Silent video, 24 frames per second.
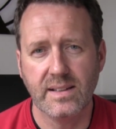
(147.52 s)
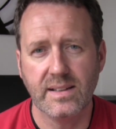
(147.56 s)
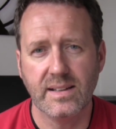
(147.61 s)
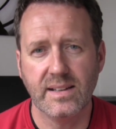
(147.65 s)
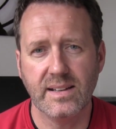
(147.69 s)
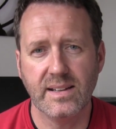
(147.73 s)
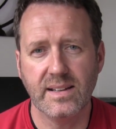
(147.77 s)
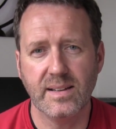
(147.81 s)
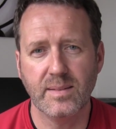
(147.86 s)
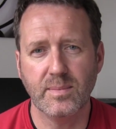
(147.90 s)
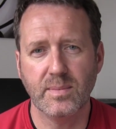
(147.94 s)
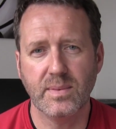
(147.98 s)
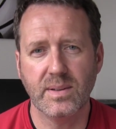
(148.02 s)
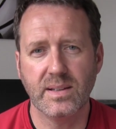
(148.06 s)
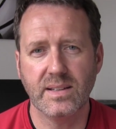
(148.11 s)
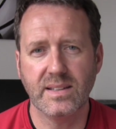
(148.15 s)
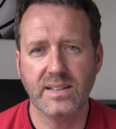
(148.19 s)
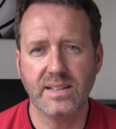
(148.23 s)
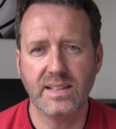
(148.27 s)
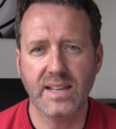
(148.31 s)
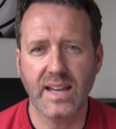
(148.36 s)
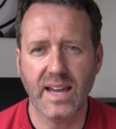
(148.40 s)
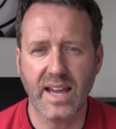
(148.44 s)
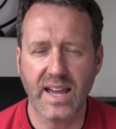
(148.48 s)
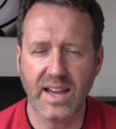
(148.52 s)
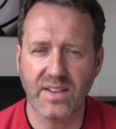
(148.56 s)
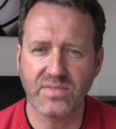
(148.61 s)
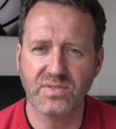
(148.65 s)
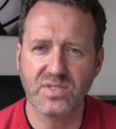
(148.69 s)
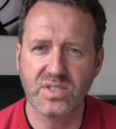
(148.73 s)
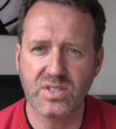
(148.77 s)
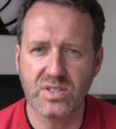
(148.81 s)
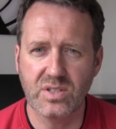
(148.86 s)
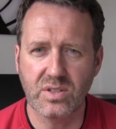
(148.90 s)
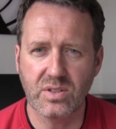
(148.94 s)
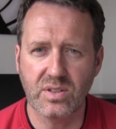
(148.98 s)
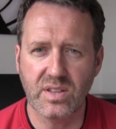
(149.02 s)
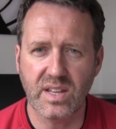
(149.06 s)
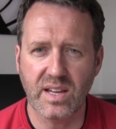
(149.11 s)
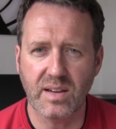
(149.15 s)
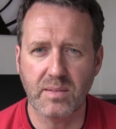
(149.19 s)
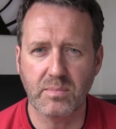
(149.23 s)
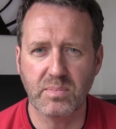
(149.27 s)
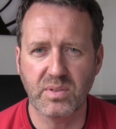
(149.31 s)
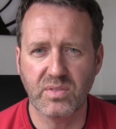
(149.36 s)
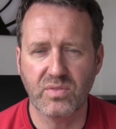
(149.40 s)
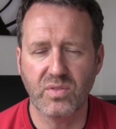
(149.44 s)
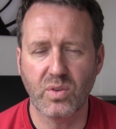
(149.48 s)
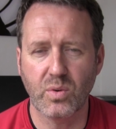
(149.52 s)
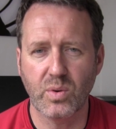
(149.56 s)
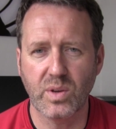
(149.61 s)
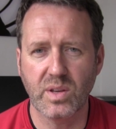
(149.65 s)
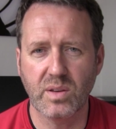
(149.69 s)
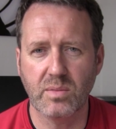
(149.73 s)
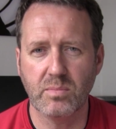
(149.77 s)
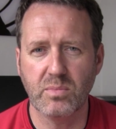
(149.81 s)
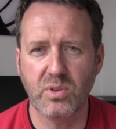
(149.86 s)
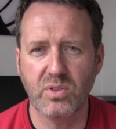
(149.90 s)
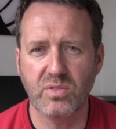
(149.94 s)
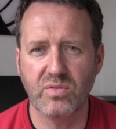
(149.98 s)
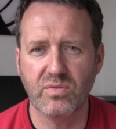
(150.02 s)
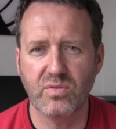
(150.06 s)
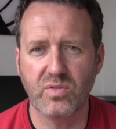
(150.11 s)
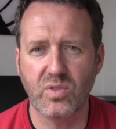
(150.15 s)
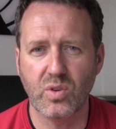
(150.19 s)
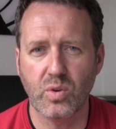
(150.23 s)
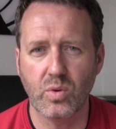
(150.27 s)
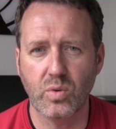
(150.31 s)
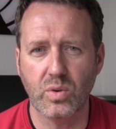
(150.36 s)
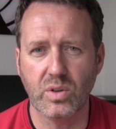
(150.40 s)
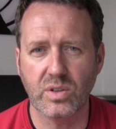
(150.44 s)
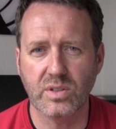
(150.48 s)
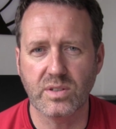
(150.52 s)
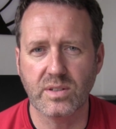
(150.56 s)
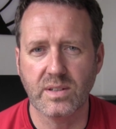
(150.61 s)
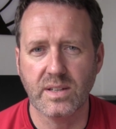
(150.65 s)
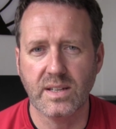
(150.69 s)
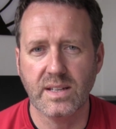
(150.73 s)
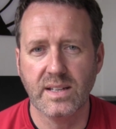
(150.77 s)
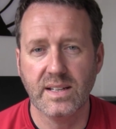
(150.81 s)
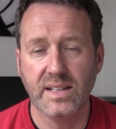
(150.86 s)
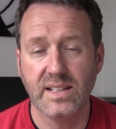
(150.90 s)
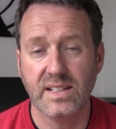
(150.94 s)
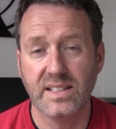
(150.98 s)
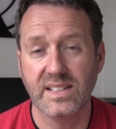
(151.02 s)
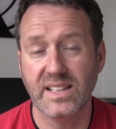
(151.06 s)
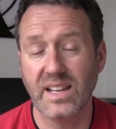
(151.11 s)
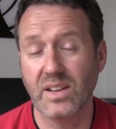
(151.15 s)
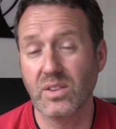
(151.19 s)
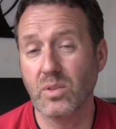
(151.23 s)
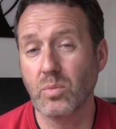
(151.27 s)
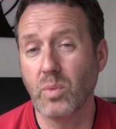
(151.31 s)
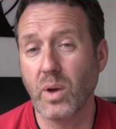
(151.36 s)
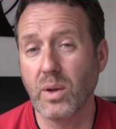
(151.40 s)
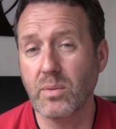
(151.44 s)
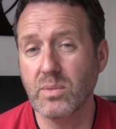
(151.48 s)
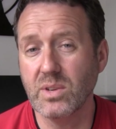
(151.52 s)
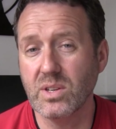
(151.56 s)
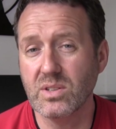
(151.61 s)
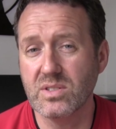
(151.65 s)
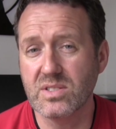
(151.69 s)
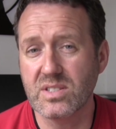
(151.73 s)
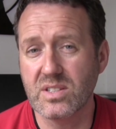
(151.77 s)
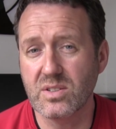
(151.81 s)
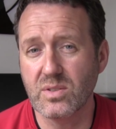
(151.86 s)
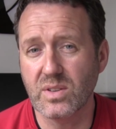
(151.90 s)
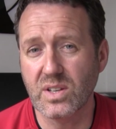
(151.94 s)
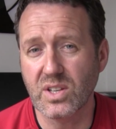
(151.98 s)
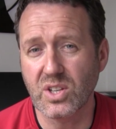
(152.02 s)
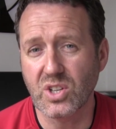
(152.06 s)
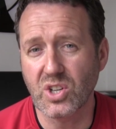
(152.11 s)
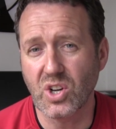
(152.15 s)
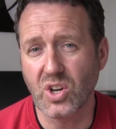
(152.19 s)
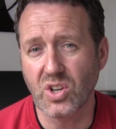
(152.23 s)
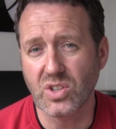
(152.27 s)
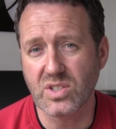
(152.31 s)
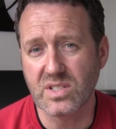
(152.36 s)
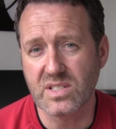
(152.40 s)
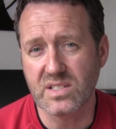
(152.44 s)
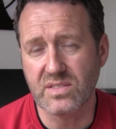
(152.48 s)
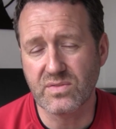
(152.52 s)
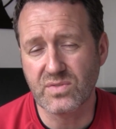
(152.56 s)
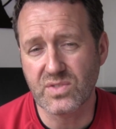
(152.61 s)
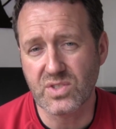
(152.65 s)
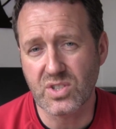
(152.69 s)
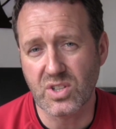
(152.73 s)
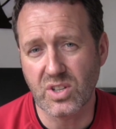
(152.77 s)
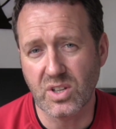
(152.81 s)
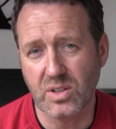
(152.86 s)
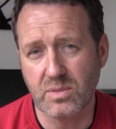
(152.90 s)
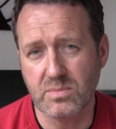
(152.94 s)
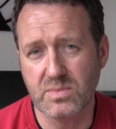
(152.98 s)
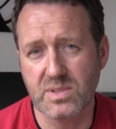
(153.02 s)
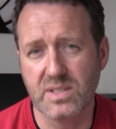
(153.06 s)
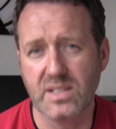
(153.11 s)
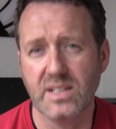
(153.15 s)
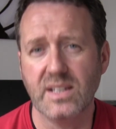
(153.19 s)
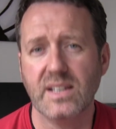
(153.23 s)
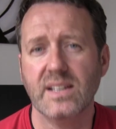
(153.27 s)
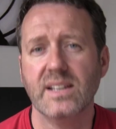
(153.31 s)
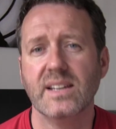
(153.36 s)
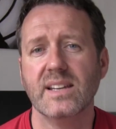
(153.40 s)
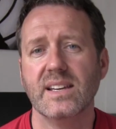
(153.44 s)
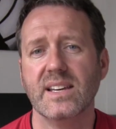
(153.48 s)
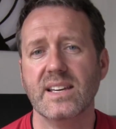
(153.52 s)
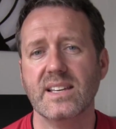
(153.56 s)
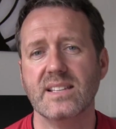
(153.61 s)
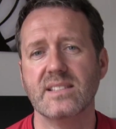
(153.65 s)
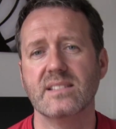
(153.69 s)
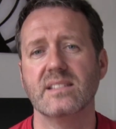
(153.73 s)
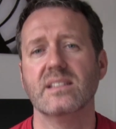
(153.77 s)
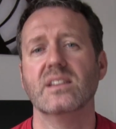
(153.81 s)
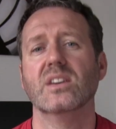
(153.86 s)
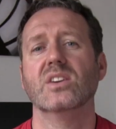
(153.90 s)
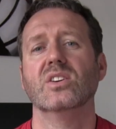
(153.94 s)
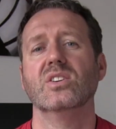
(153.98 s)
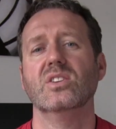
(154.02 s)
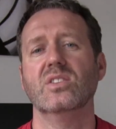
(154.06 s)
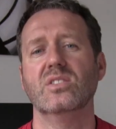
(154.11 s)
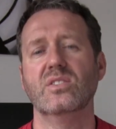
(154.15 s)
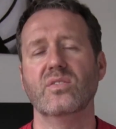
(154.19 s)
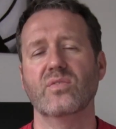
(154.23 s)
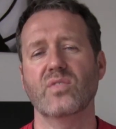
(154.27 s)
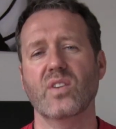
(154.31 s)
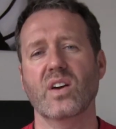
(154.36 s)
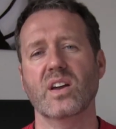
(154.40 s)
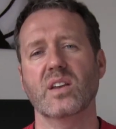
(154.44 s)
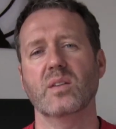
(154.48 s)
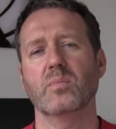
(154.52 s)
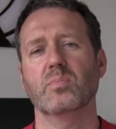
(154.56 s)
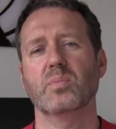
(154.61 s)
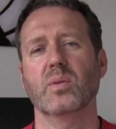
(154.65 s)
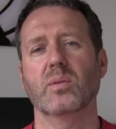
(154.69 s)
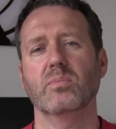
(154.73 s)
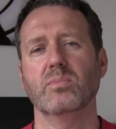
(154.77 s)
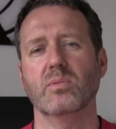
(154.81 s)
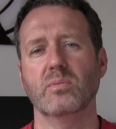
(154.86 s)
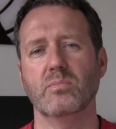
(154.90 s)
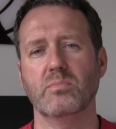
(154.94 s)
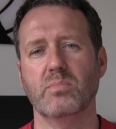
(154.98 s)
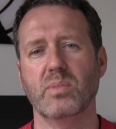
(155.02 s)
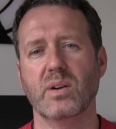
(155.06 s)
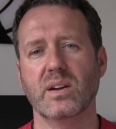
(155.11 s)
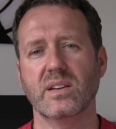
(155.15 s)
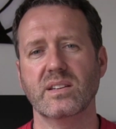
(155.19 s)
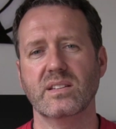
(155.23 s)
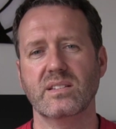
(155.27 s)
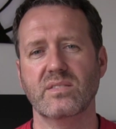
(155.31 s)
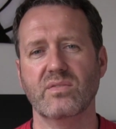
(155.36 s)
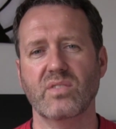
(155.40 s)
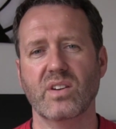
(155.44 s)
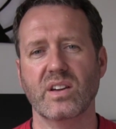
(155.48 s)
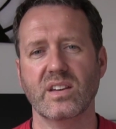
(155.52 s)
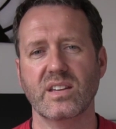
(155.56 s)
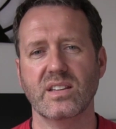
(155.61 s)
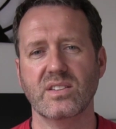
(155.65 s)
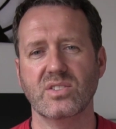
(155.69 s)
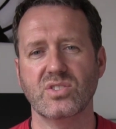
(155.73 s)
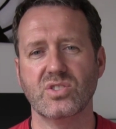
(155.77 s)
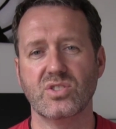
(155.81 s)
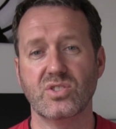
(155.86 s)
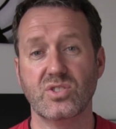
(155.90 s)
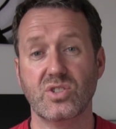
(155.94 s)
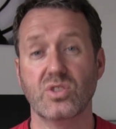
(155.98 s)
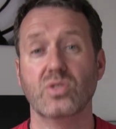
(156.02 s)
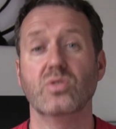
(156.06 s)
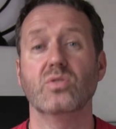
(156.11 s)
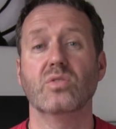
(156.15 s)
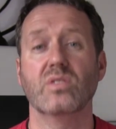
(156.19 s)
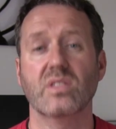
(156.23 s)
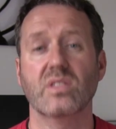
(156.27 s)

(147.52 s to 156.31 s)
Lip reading: You have to do that before we can move forward. Now the way we used to do it in cognitive terms is you define a problem by you dividing it into 2